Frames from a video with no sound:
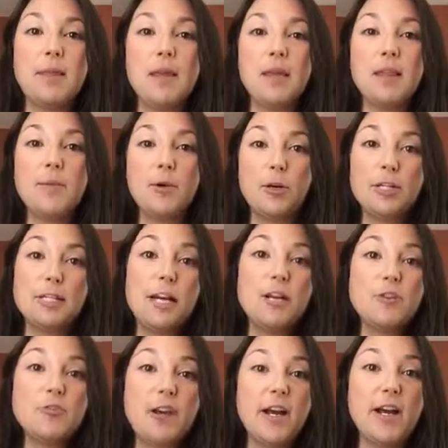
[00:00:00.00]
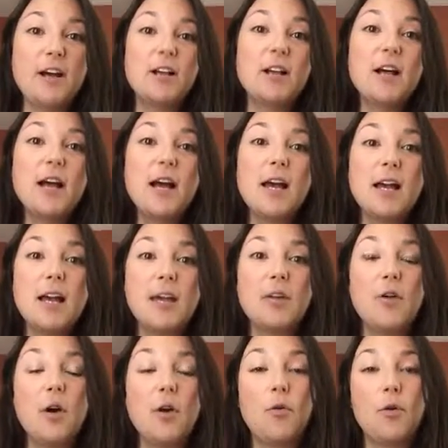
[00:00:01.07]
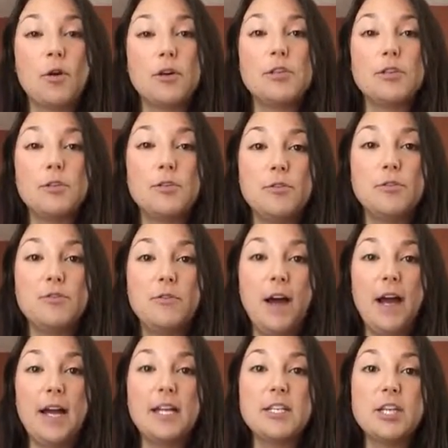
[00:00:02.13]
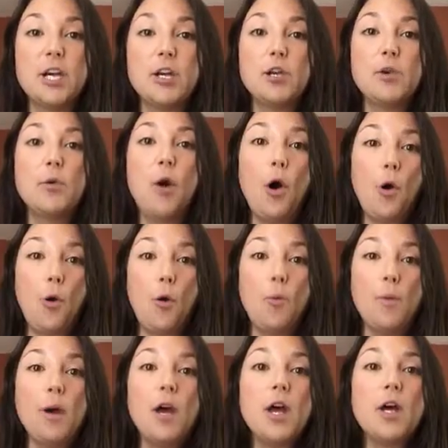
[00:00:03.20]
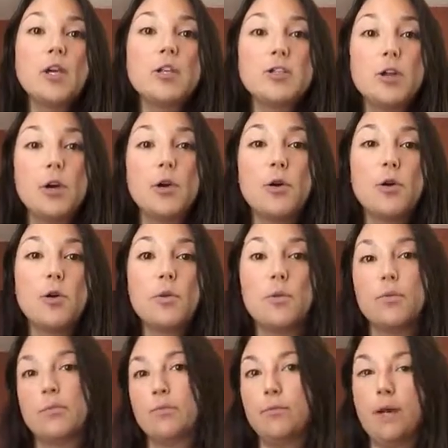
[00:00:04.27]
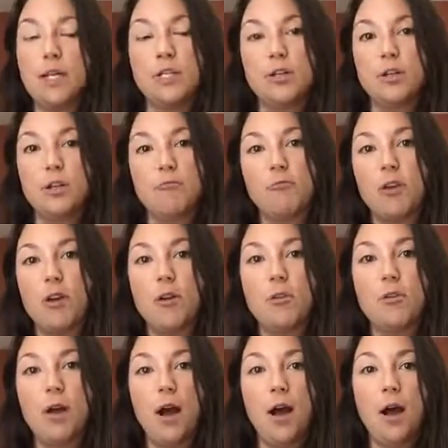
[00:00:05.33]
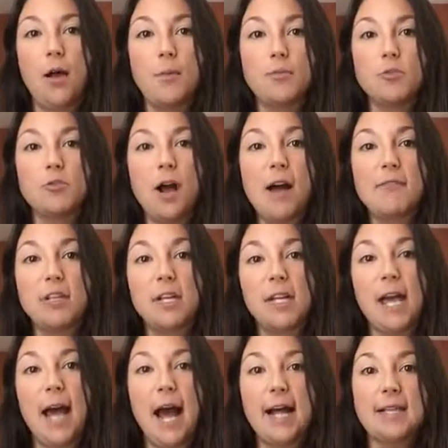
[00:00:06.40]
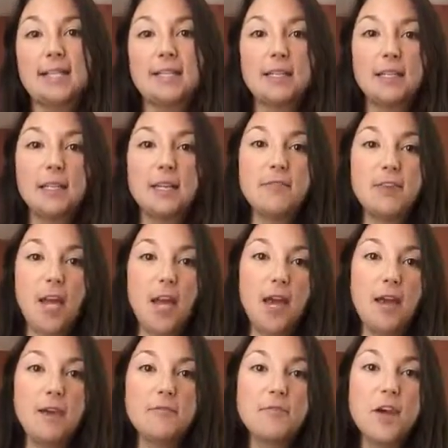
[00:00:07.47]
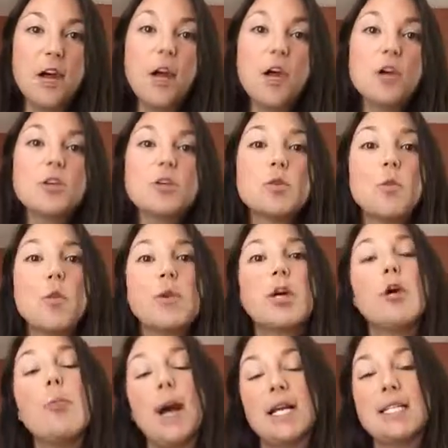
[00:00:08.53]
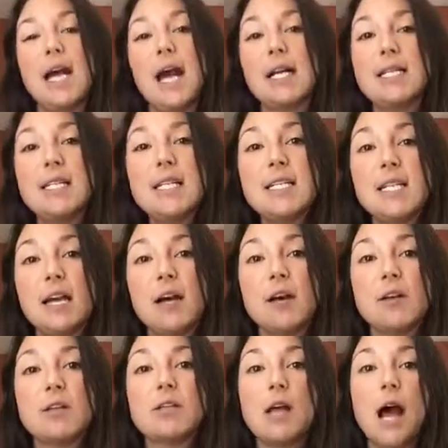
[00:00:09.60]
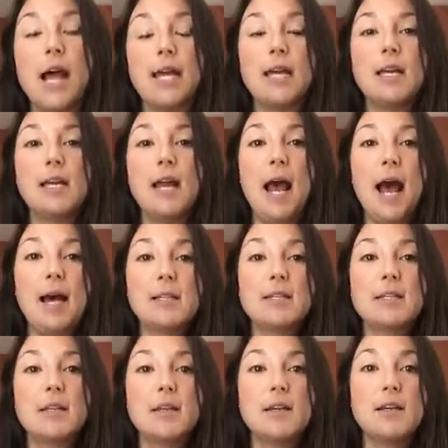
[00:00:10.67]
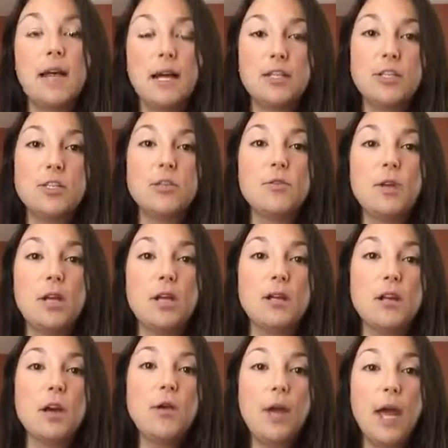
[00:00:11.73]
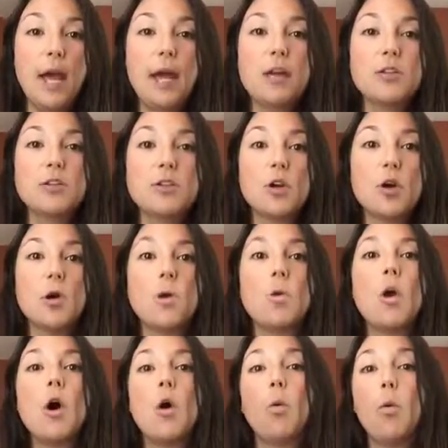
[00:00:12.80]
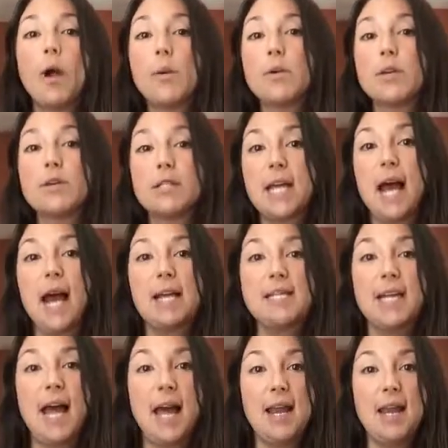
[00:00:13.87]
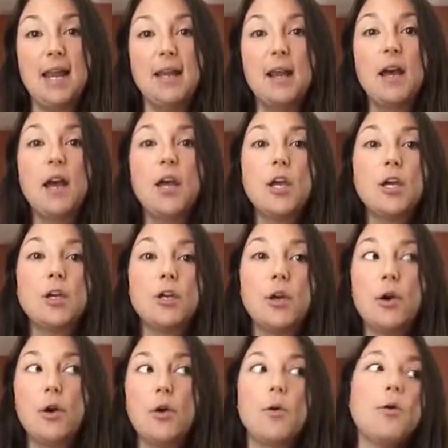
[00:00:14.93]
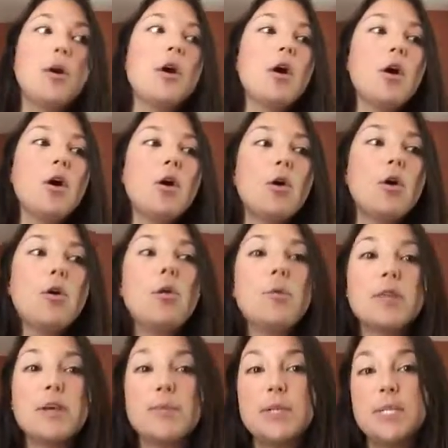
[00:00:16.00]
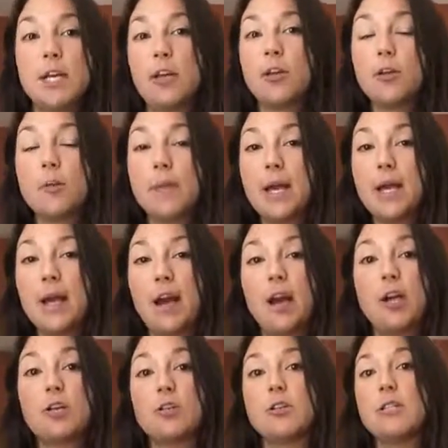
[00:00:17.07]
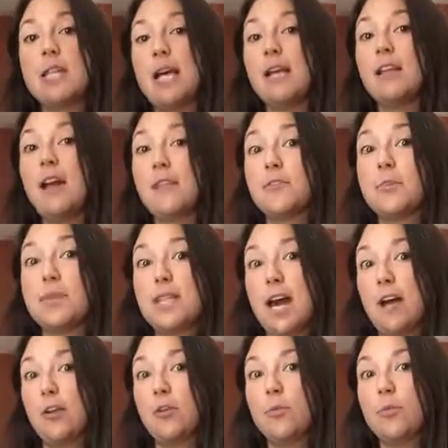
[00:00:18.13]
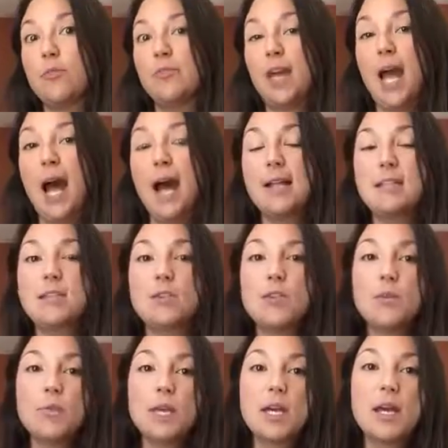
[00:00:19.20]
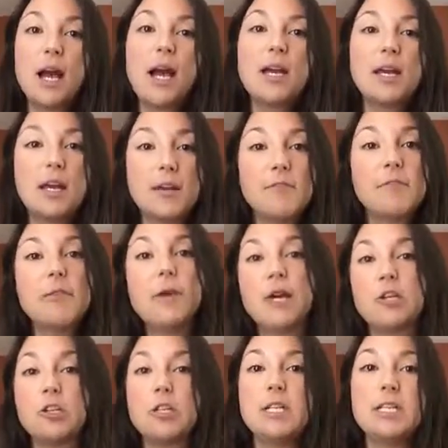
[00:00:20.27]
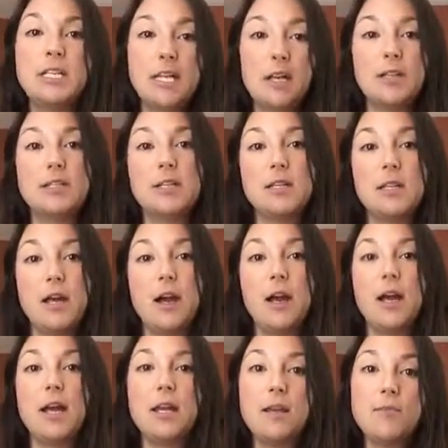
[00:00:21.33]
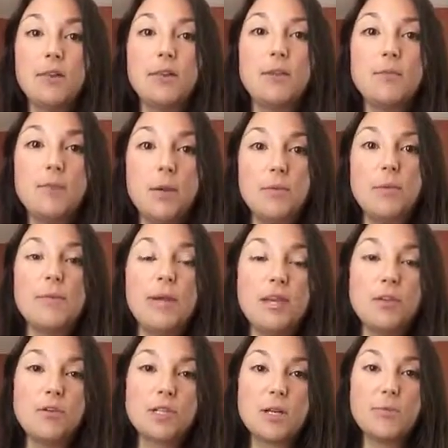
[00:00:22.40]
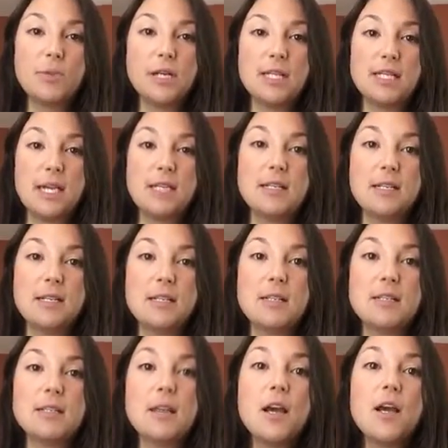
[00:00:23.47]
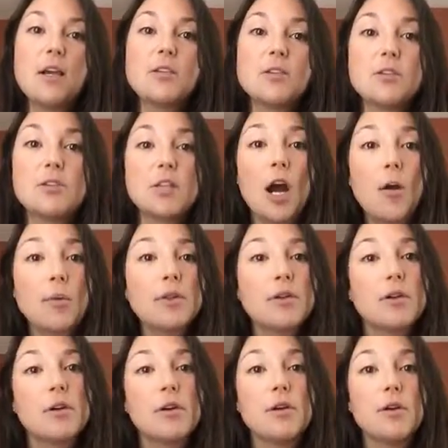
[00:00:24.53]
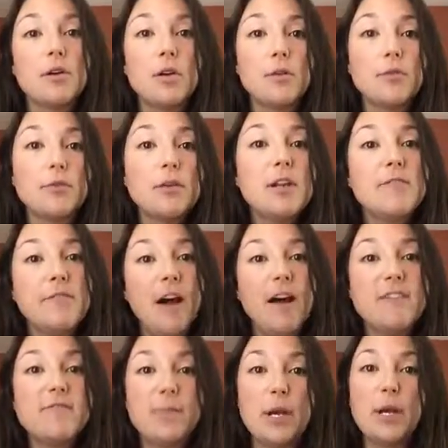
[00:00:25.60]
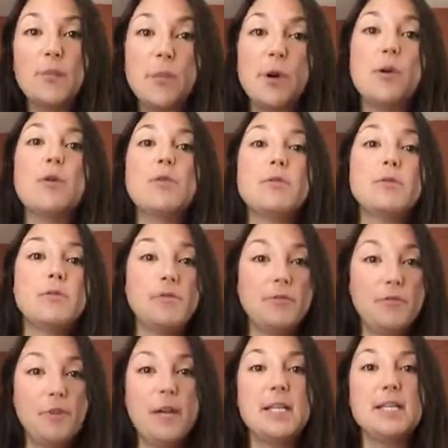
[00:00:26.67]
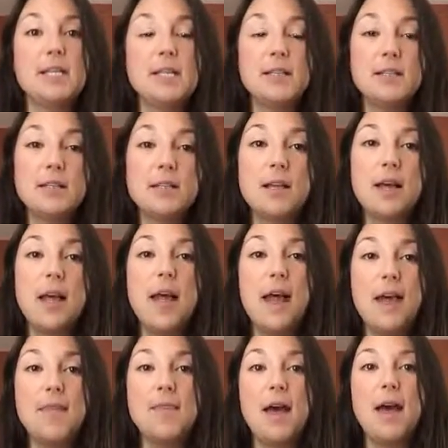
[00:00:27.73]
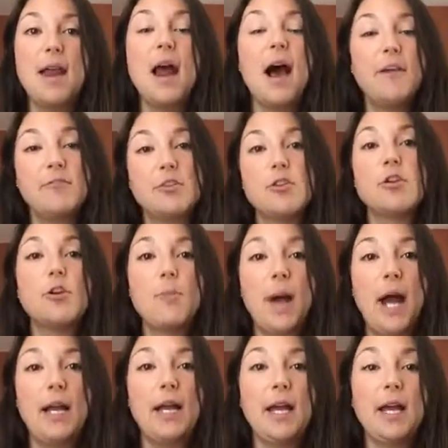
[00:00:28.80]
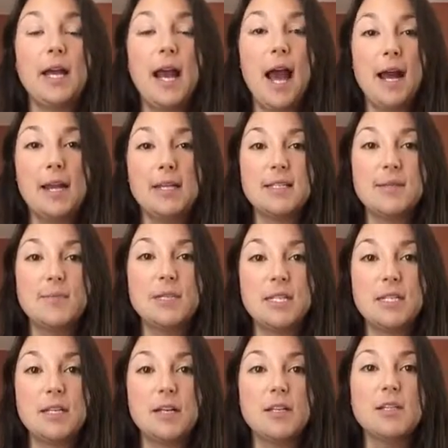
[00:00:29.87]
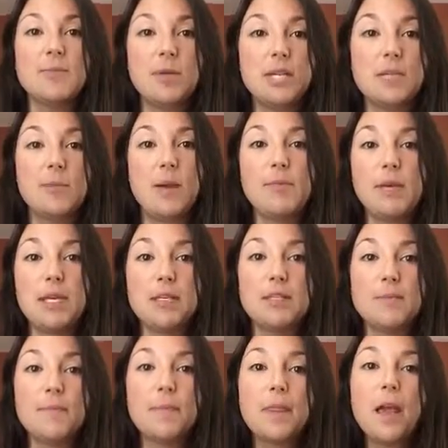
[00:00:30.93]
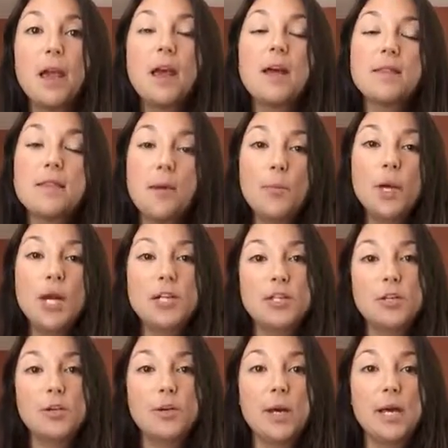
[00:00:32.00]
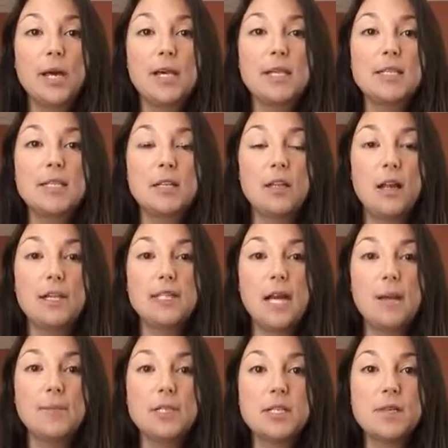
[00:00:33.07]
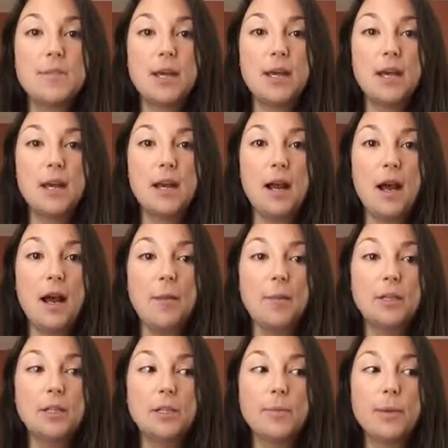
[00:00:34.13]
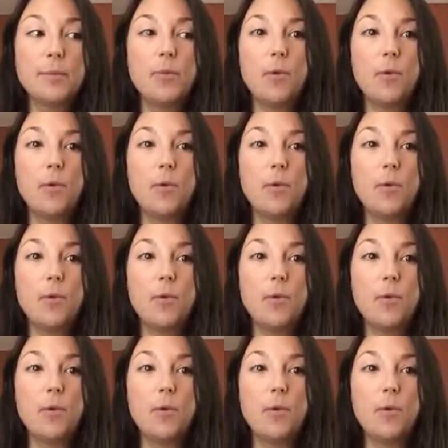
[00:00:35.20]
in the book Sun Trail in order to find a new home. So my student wrote, traveling cats leave cave. So when we go back to add details, I can ask that student, okay, so where were those cats headed? You know, who were the particular main characters that left with that group of cats, so that we can kind of get a few extra details in there and even maybe make those complete sentences. So you start with your, 3 to 5 bare bone phrases, and then after you go back in and add in some details piece by piece. Then what I do is, a lot of times to make it a little bit